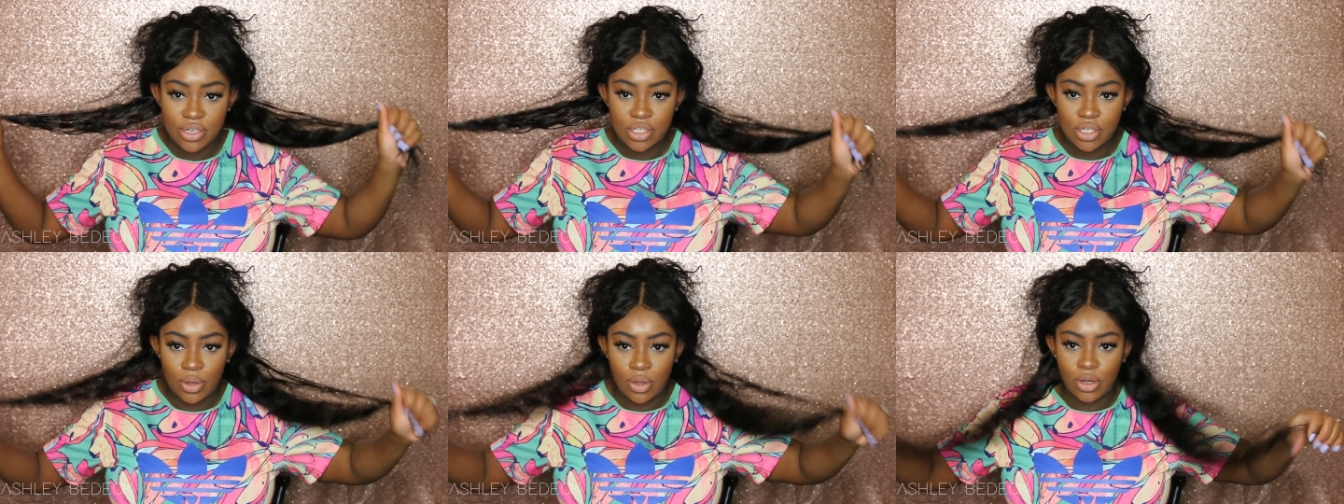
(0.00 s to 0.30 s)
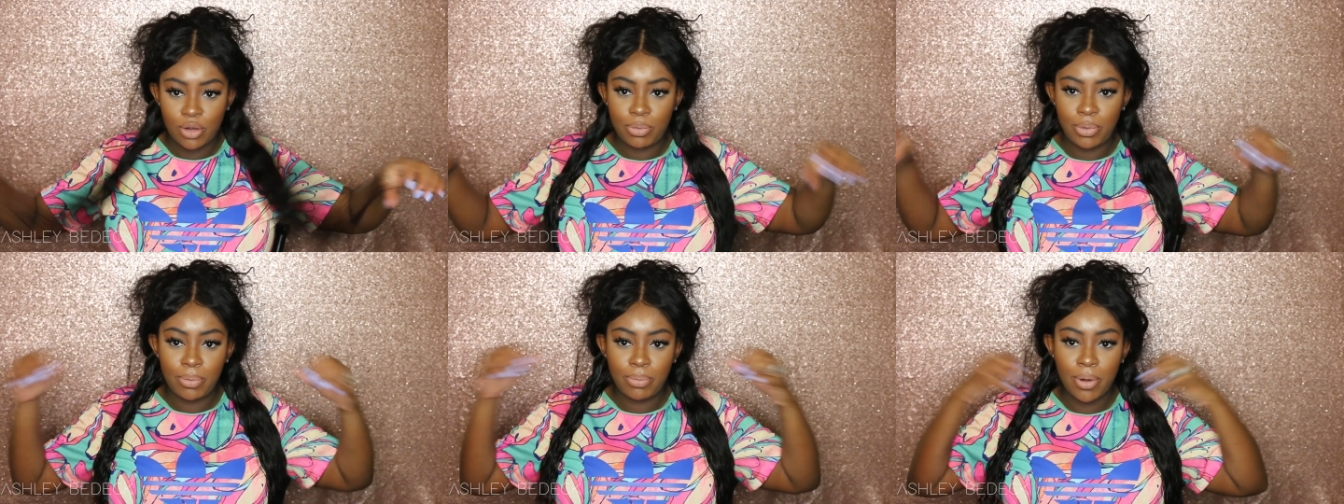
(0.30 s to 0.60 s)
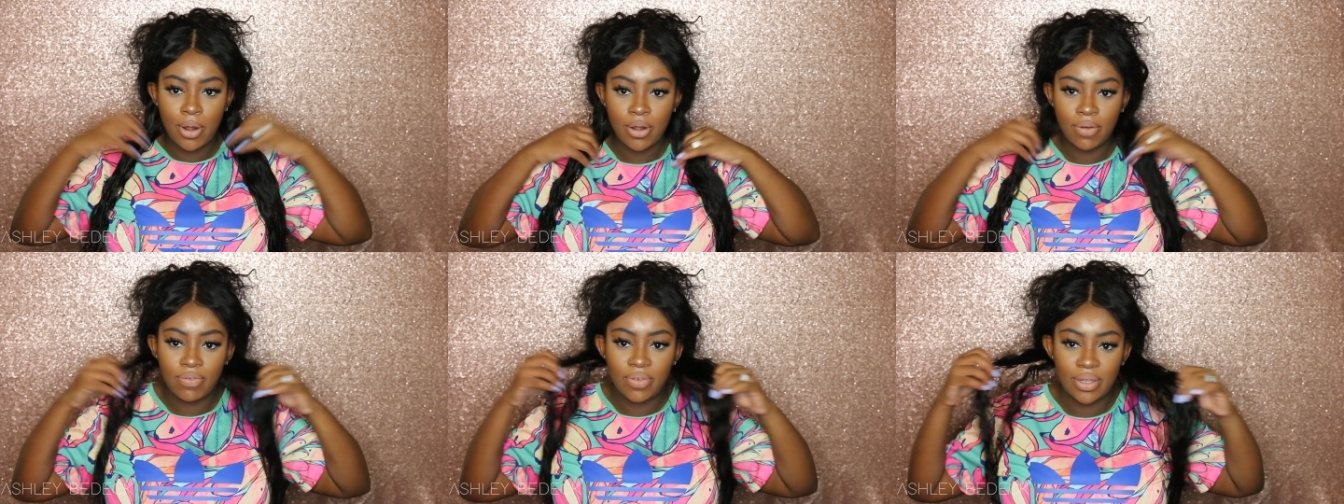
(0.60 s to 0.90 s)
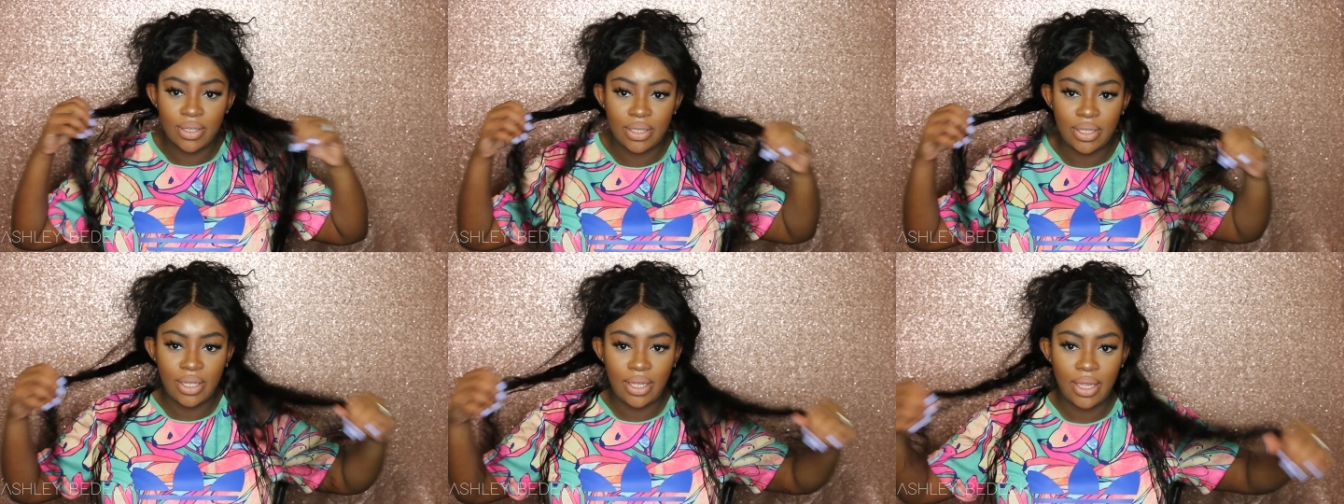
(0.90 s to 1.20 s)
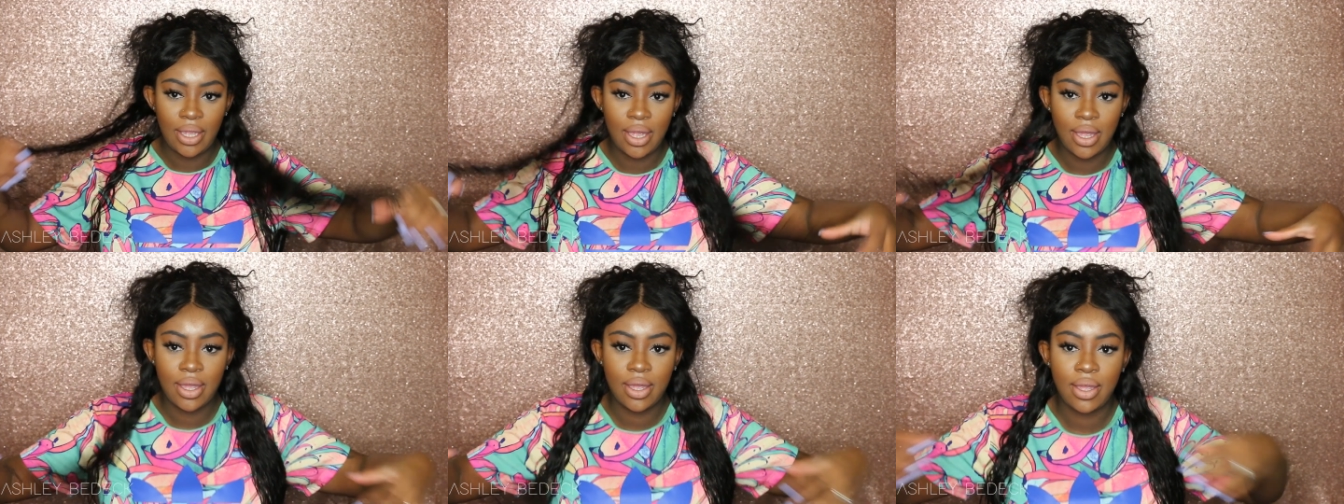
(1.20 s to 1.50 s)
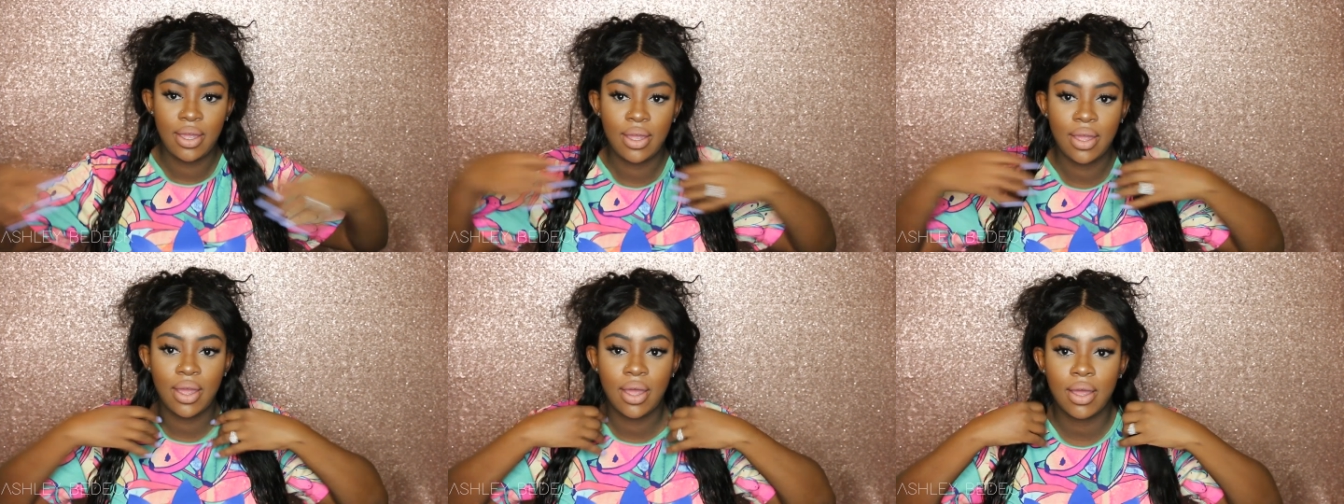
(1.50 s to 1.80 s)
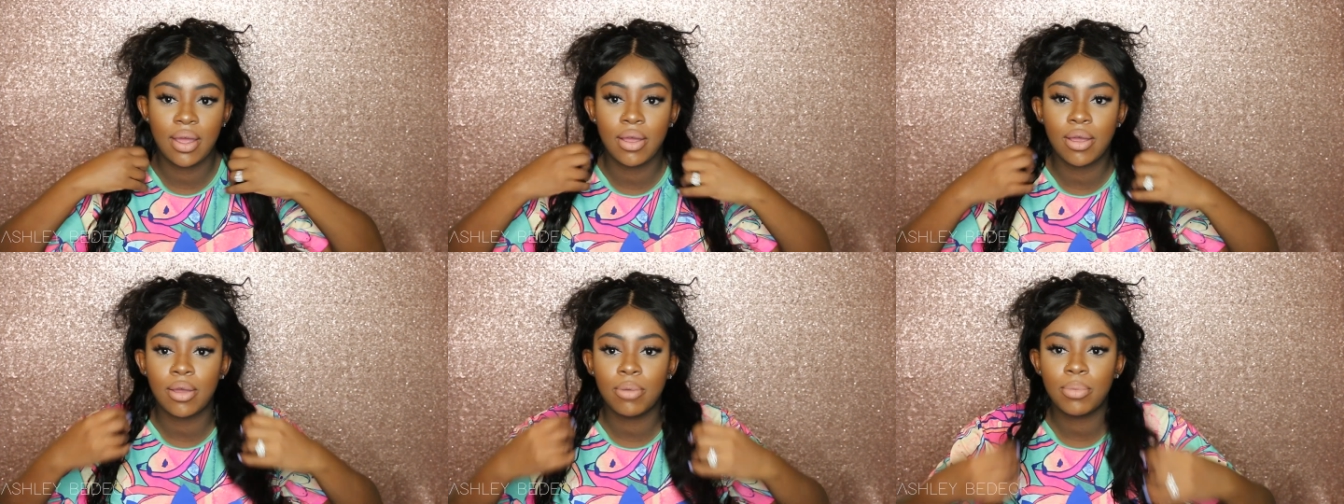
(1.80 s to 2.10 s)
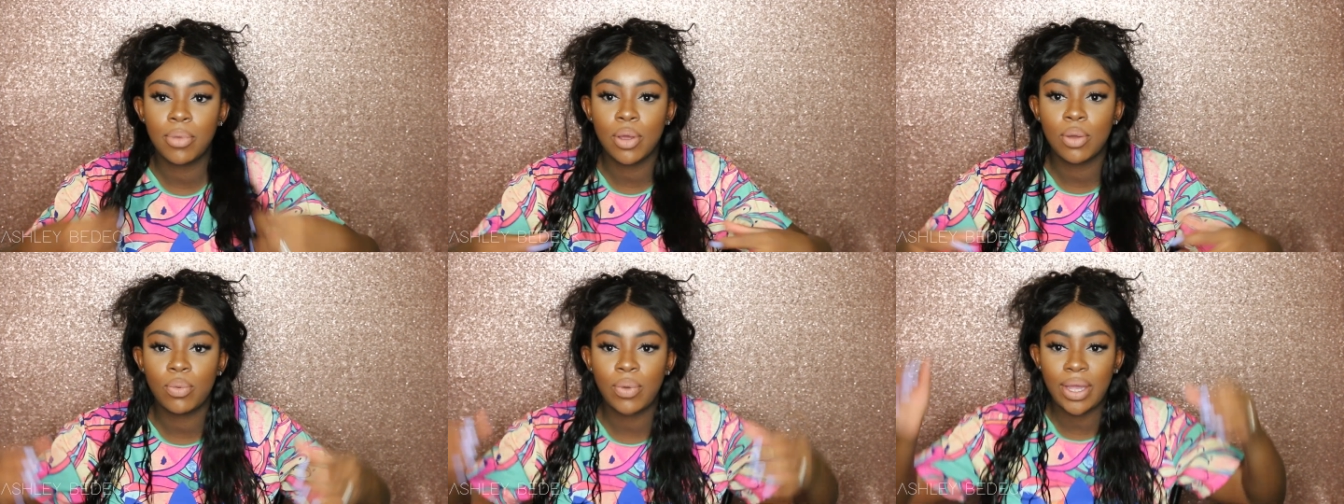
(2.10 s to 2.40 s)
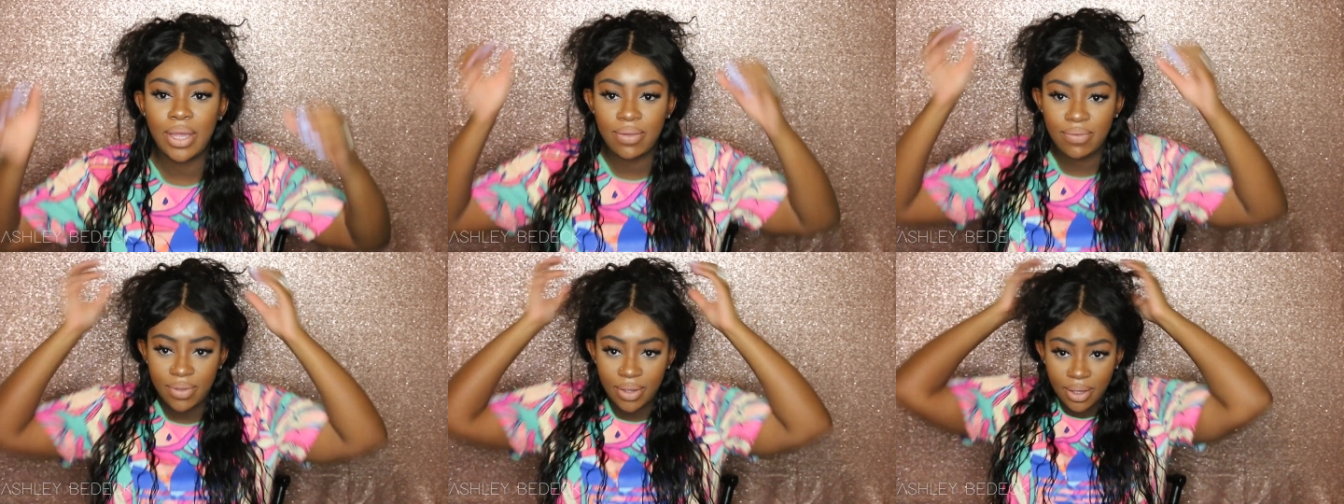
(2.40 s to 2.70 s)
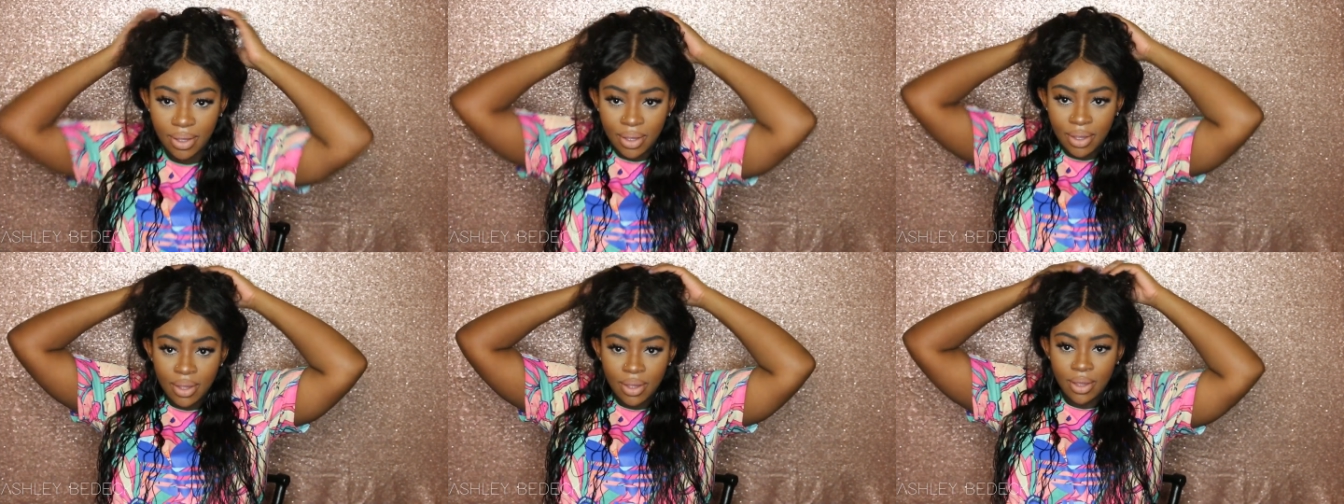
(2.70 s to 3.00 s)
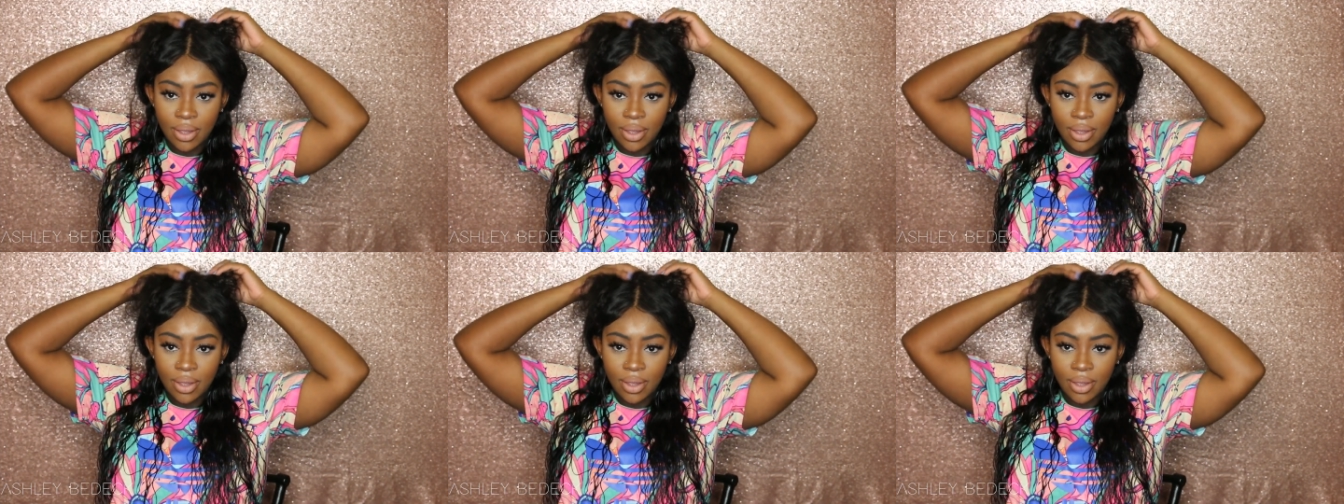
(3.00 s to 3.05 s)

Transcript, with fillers: So it'll be perfectly wavy.